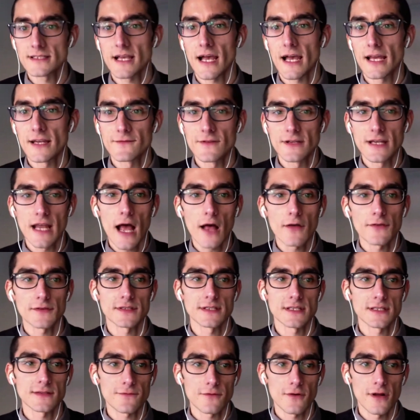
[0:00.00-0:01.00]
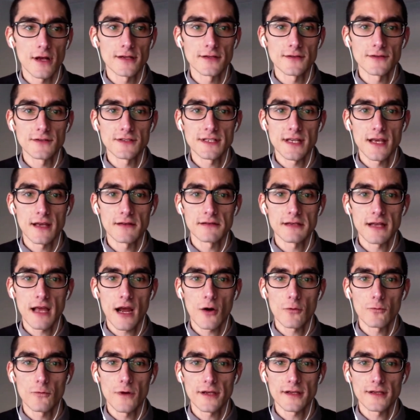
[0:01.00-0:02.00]
side of analysis for understanding
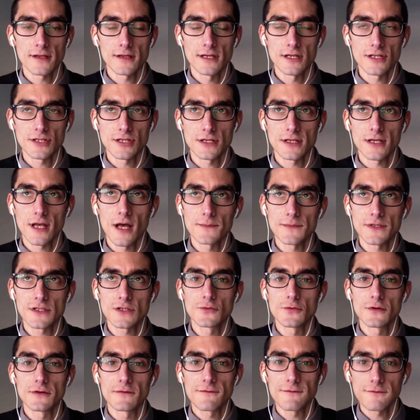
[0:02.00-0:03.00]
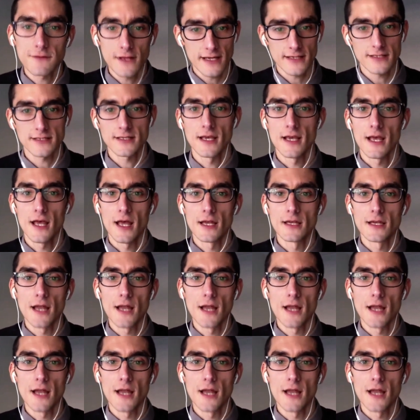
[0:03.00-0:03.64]
how recognition comes to inflect